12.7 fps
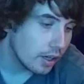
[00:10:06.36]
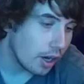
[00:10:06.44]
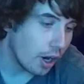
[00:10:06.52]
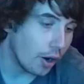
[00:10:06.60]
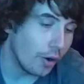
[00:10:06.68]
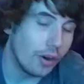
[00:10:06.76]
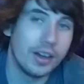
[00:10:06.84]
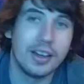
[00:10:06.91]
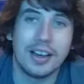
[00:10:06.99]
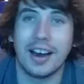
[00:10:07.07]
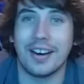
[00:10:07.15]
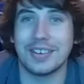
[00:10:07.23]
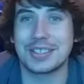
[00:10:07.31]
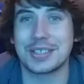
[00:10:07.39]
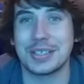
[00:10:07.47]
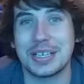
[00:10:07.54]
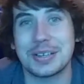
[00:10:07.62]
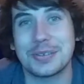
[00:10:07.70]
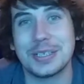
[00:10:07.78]
Oh, I was
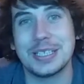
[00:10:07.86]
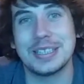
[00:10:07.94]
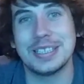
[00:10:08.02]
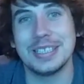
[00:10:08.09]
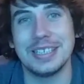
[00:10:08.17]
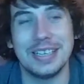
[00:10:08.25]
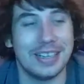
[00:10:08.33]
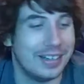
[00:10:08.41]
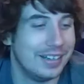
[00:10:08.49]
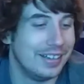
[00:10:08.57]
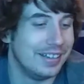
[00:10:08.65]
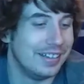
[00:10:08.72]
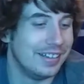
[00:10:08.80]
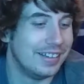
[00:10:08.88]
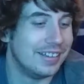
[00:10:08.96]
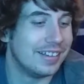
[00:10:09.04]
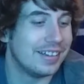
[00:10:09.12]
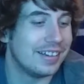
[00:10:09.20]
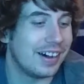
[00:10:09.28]
trying to read the. I
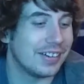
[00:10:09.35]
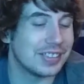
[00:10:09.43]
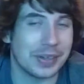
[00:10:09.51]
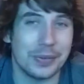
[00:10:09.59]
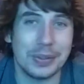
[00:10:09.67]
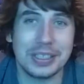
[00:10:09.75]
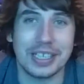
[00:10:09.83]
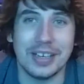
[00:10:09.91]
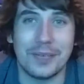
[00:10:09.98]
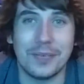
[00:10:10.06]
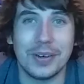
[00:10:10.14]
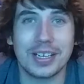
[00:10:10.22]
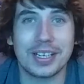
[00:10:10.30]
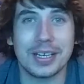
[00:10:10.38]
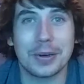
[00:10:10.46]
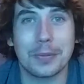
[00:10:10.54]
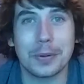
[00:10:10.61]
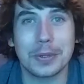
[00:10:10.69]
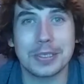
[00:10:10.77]
was like, what the fuck kind
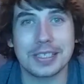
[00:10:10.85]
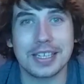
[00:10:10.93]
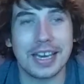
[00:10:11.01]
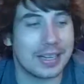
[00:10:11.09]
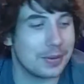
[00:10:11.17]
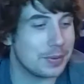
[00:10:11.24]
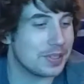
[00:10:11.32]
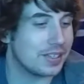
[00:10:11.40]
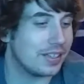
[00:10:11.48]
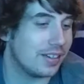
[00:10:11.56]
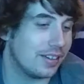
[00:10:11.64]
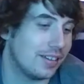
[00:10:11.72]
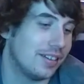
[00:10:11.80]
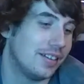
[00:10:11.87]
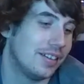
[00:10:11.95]
of word is that? It was a